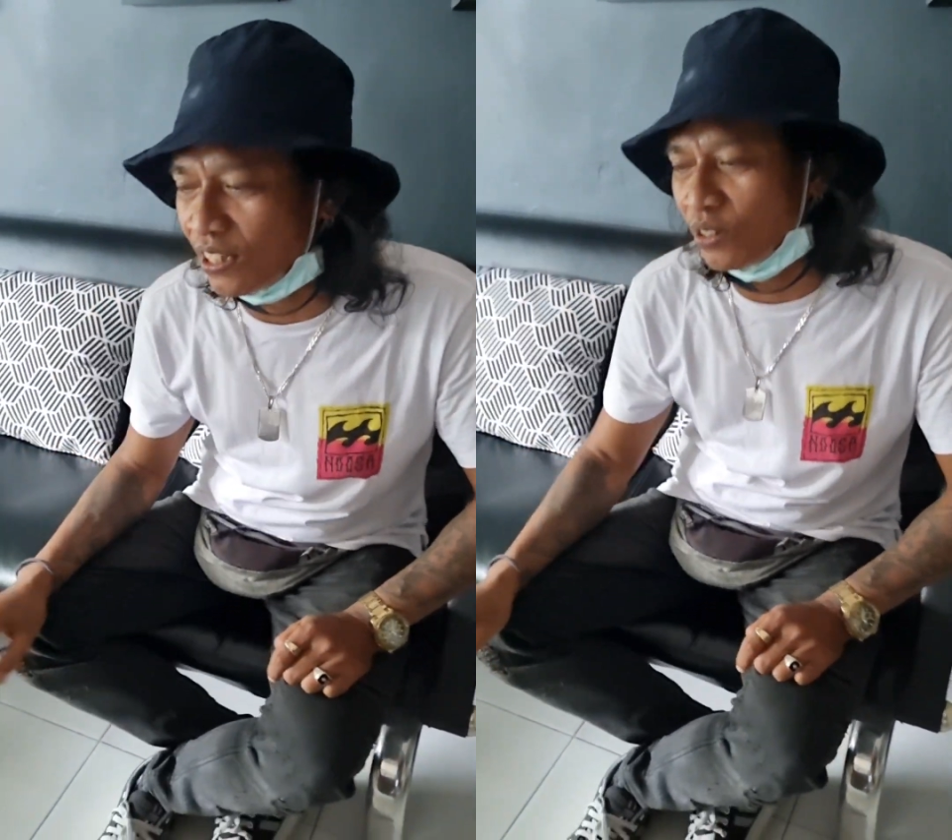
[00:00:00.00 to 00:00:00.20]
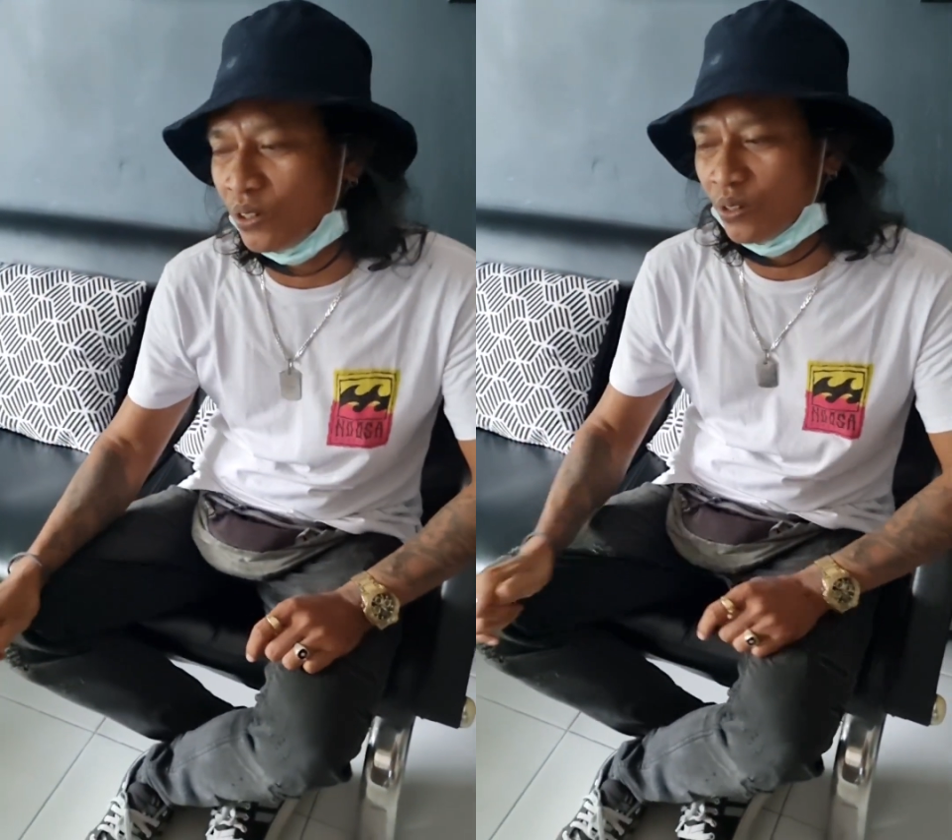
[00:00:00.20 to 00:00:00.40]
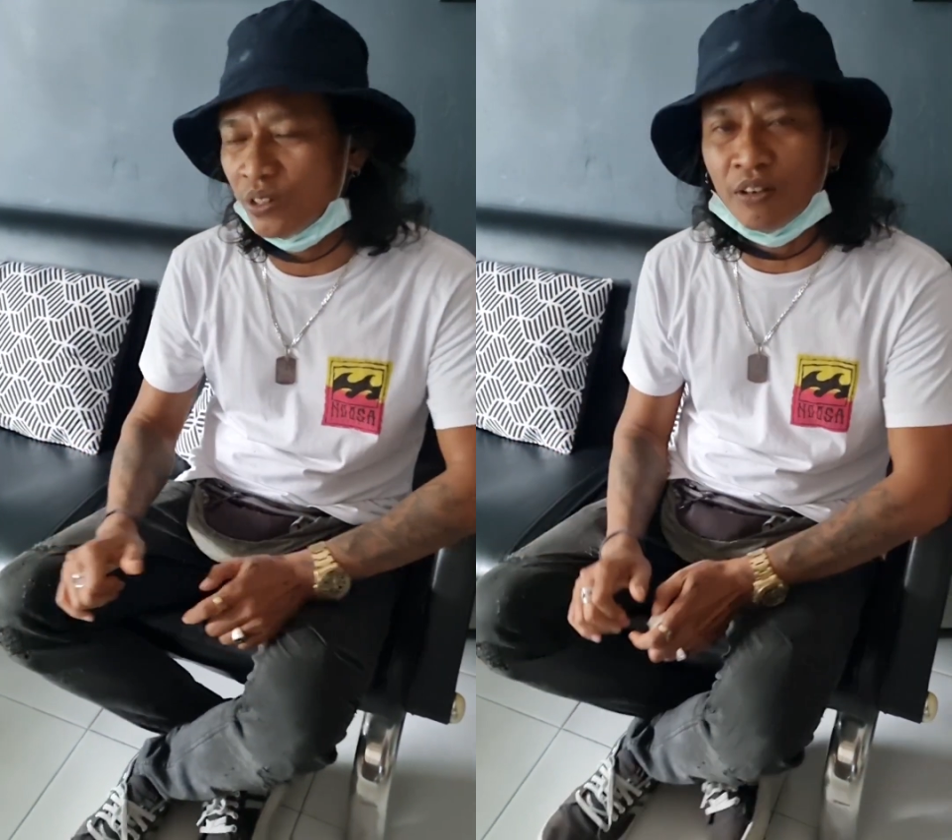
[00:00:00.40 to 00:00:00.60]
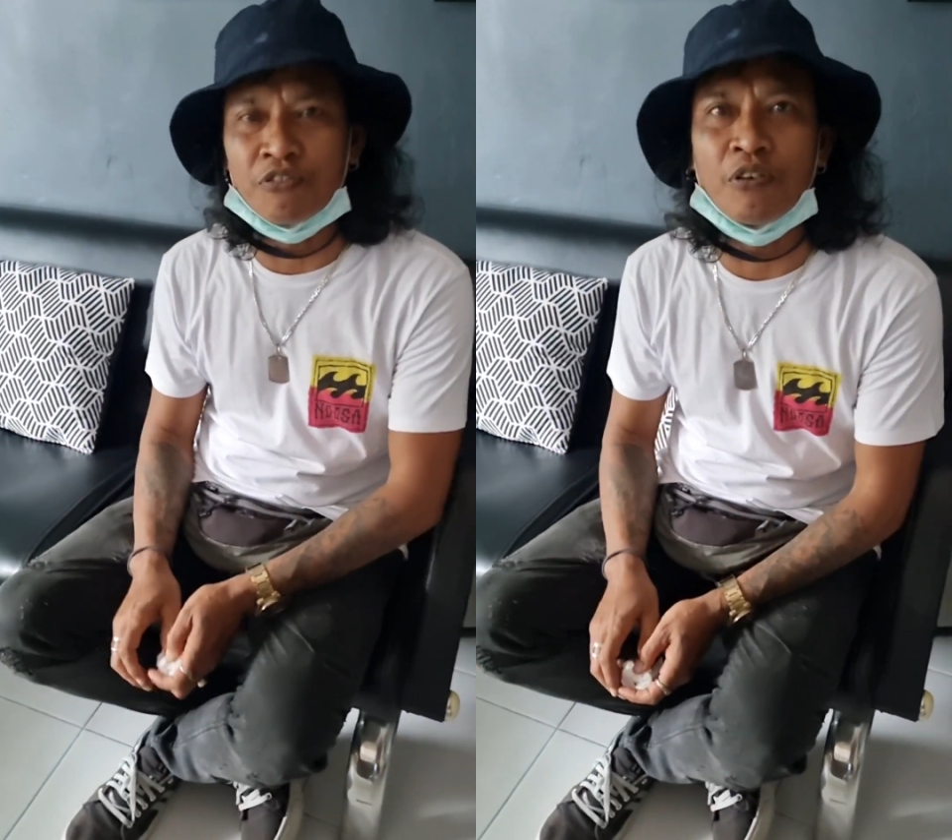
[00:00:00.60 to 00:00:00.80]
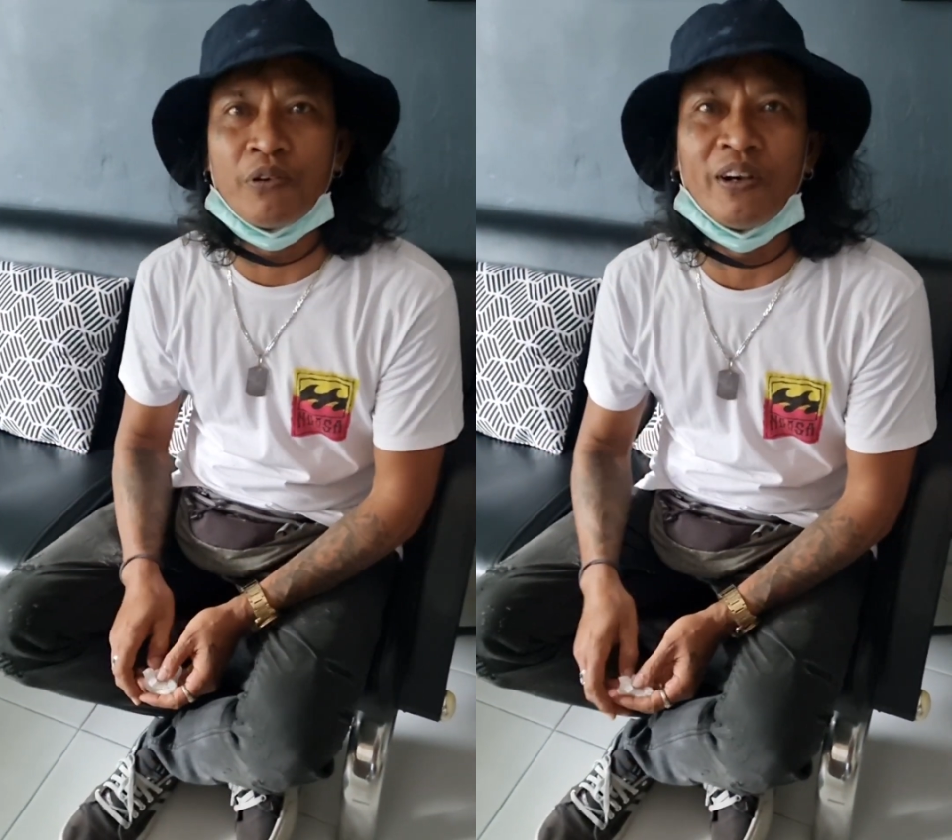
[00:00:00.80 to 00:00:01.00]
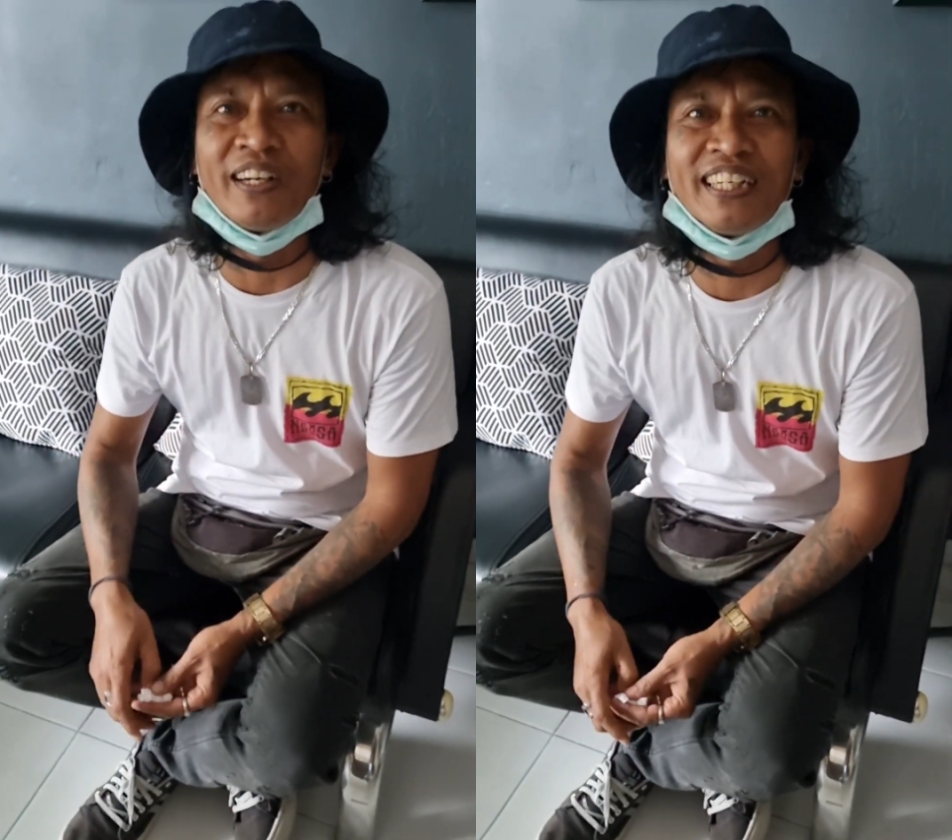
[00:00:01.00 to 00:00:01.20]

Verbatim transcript: you for